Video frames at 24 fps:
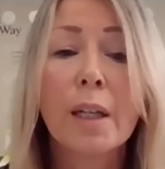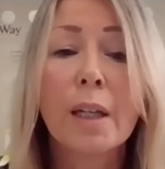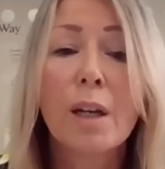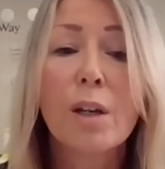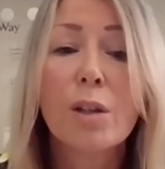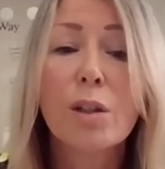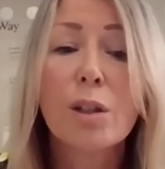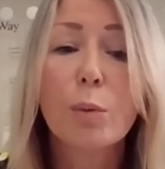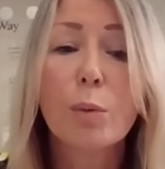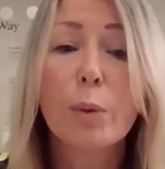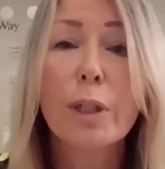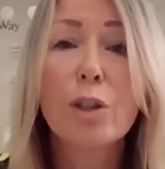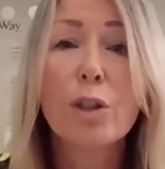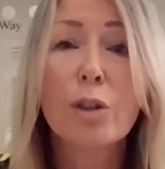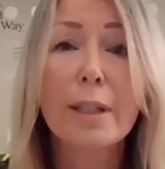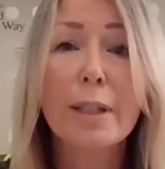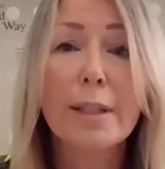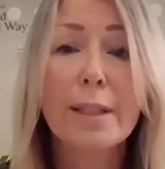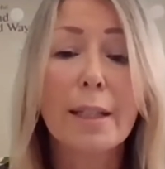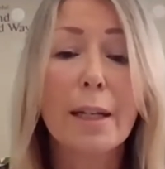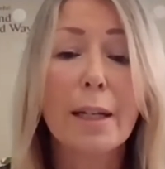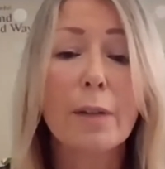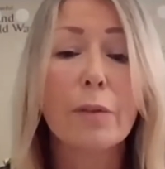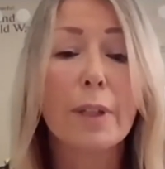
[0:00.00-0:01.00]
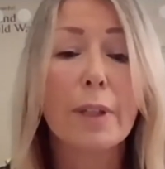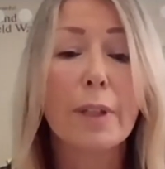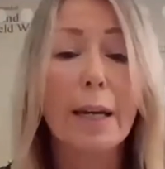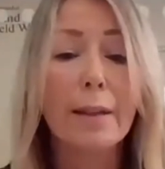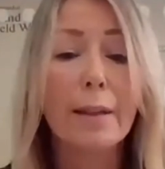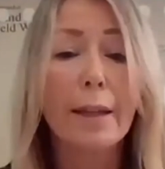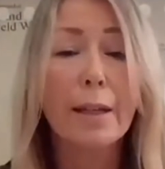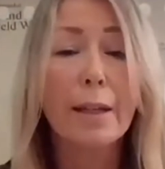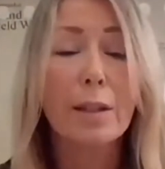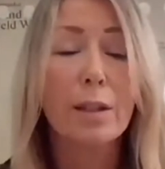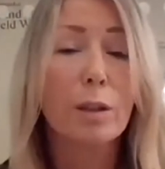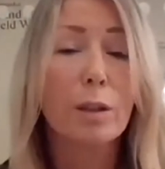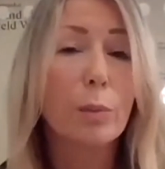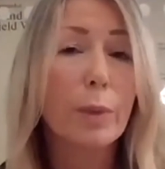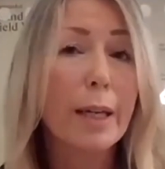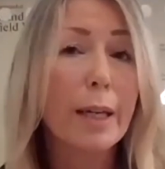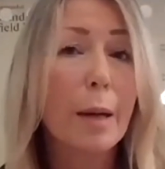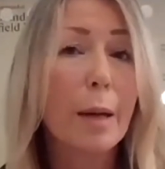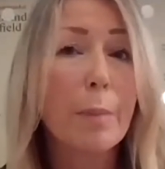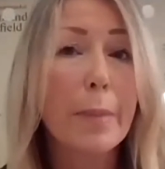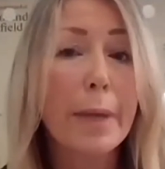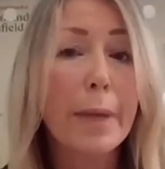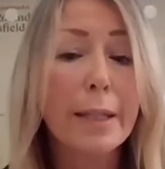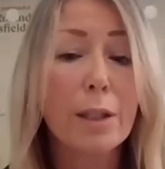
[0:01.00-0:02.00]
So we're trying to navigate that so we
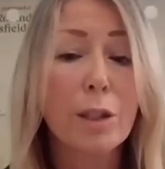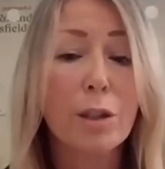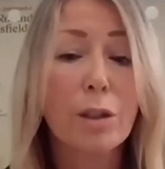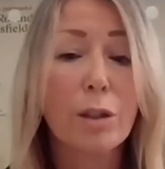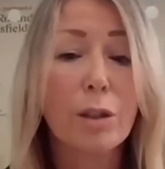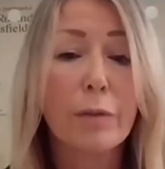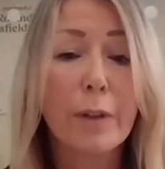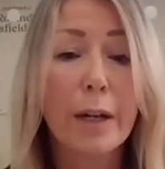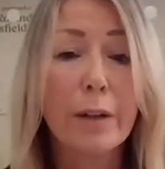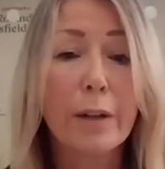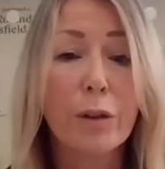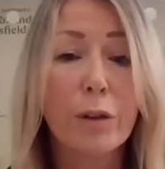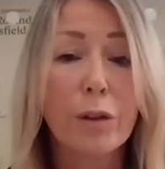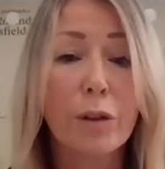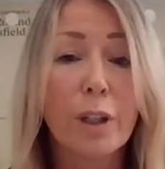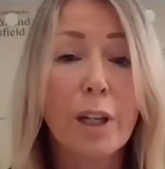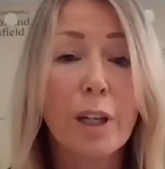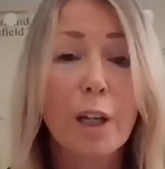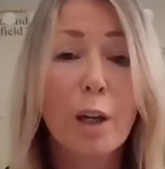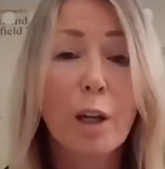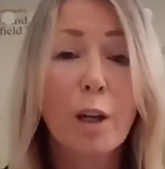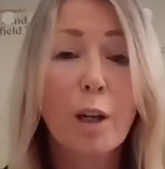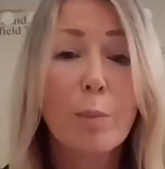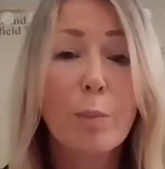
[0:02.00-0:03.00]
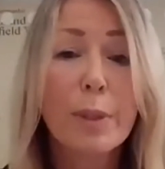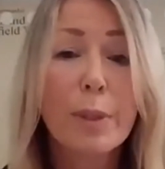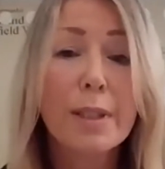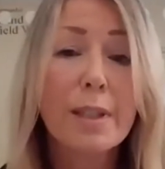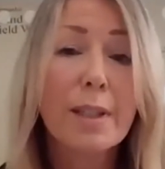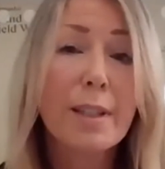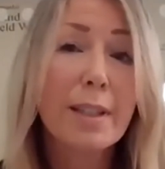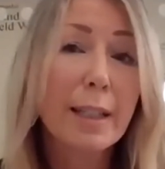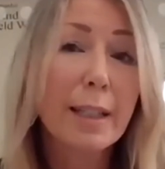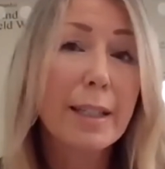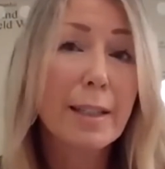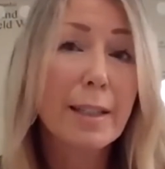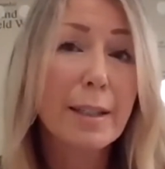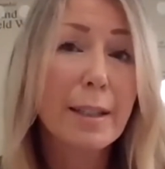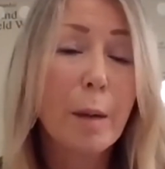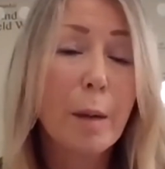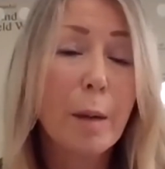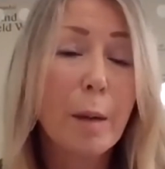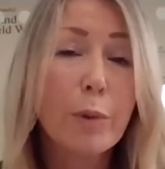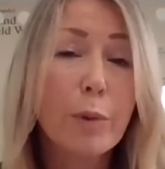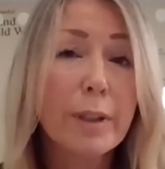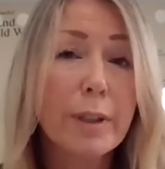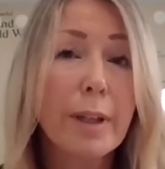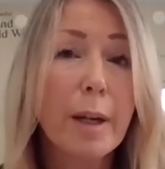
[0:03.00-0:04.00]
can message the fact that business leaders can
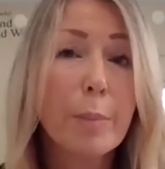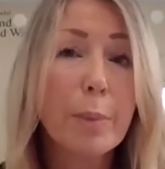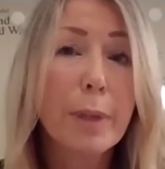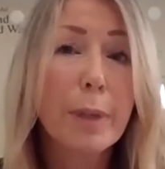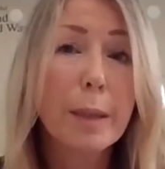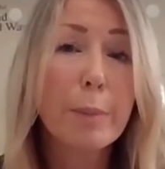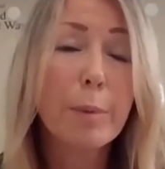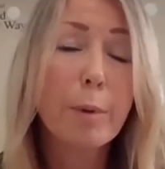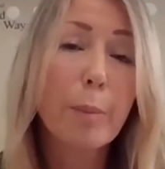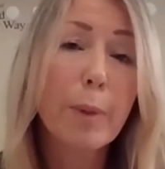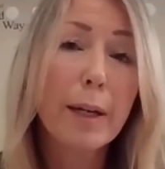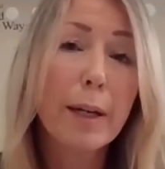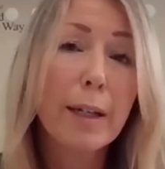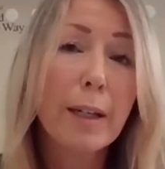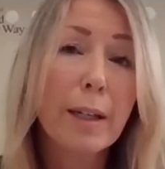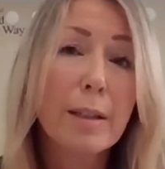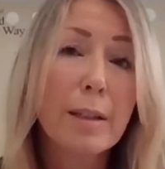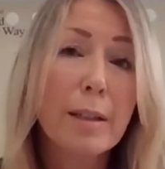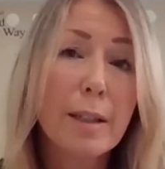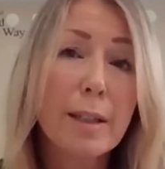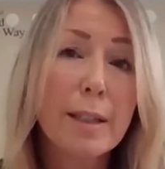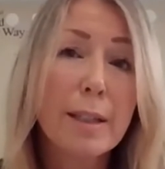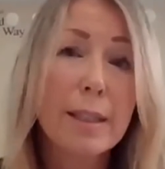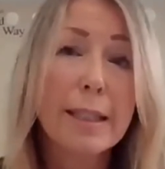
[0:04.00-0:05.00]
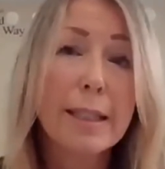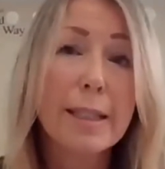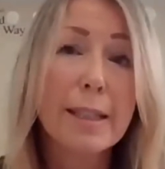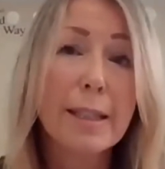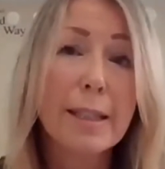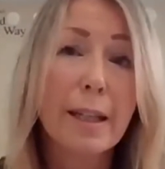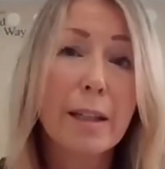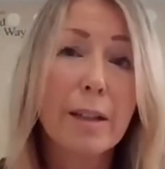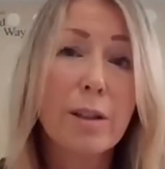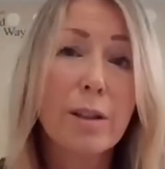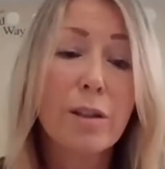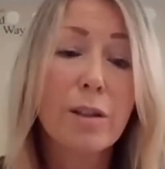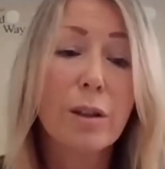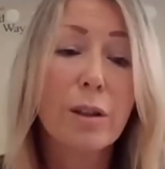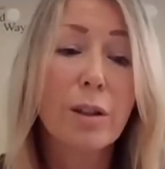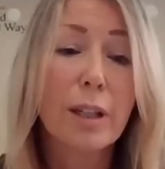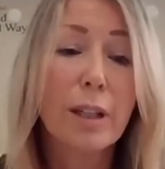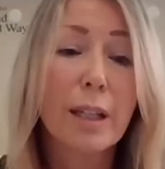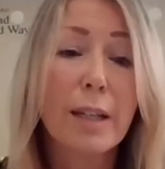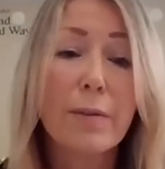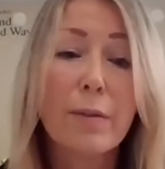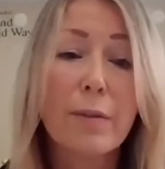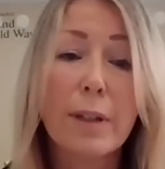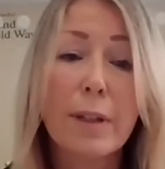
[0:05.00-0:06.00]
bring their people back into the city centre,
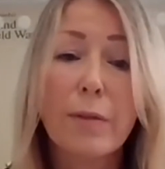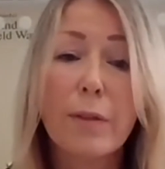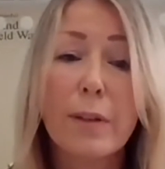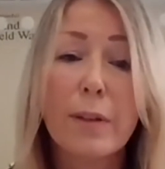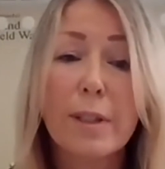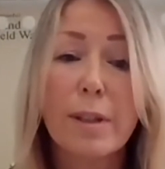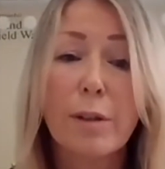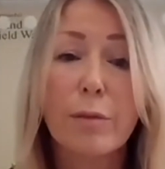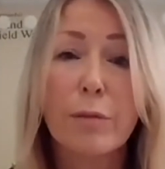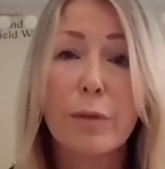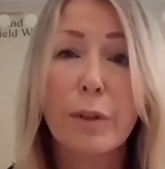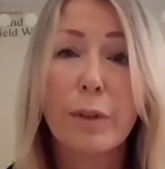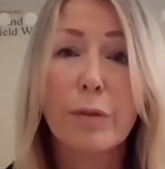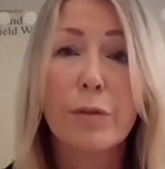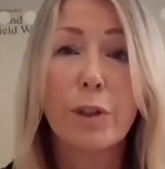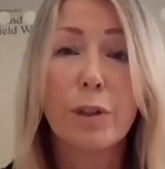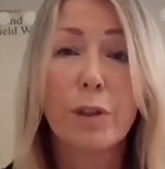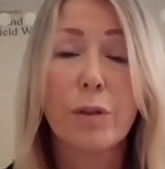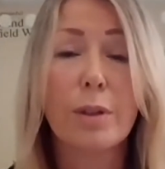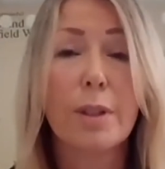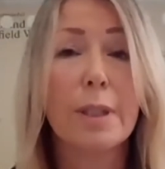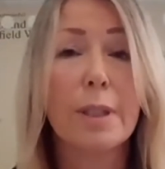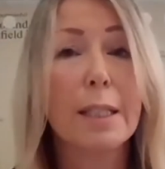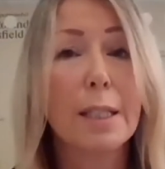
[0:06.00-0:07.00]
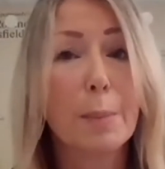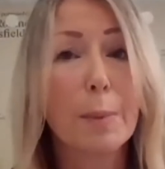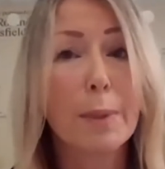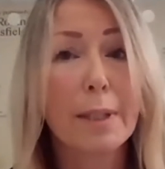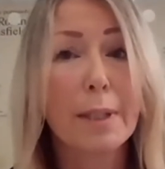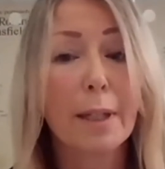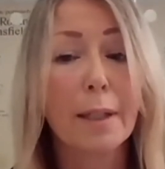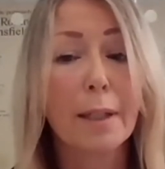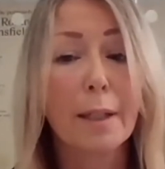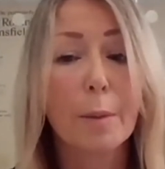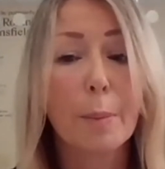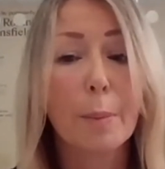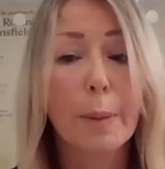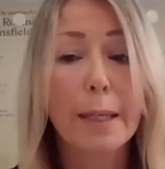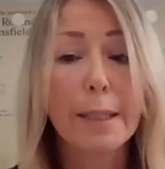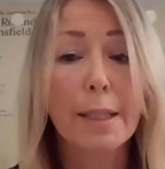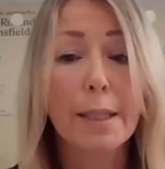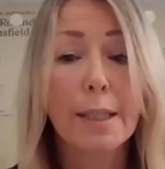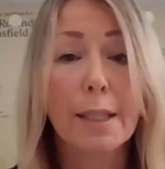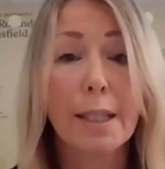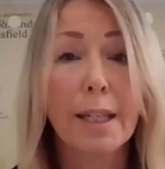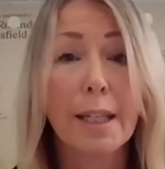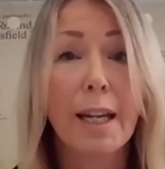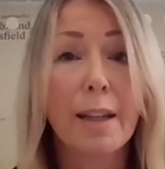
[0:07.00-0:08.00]
even if it's at 50 or 60%
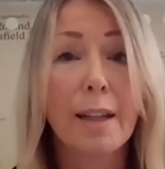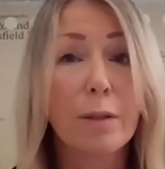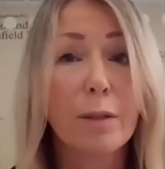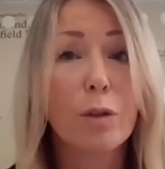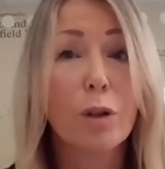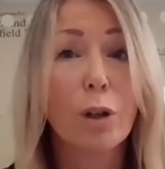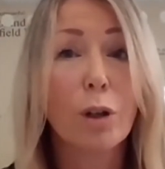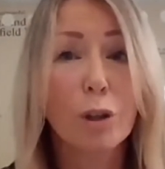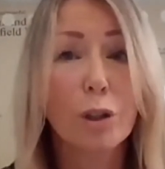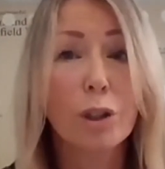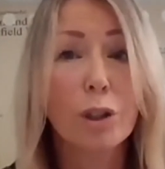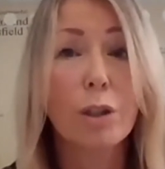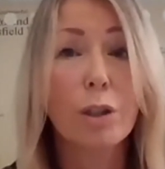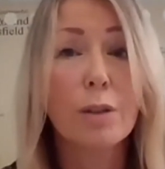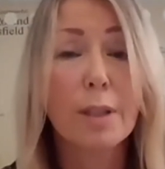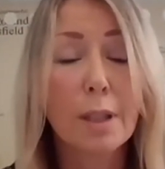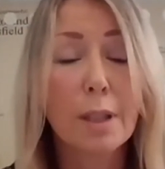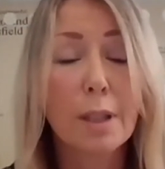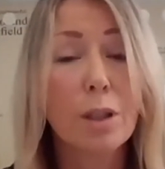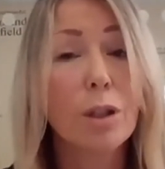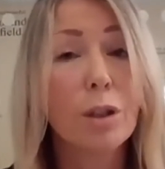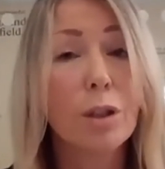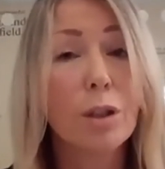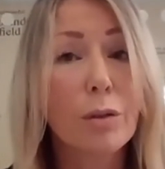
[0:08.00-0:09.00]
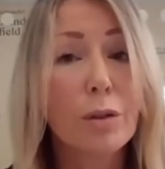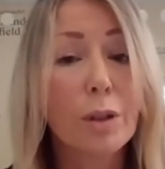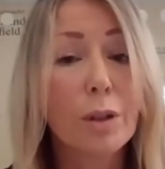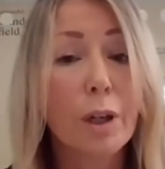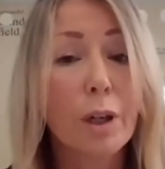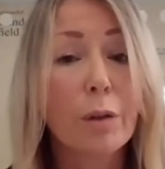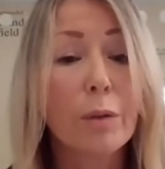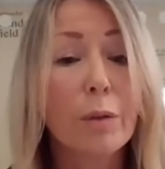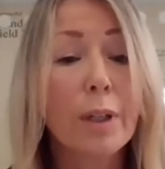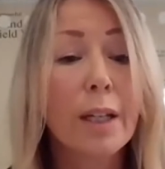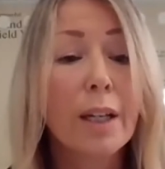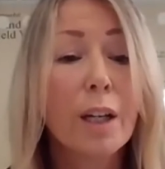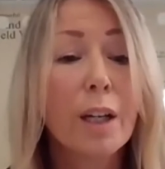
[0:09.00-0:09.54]
capacity, and they've got a duty to do so.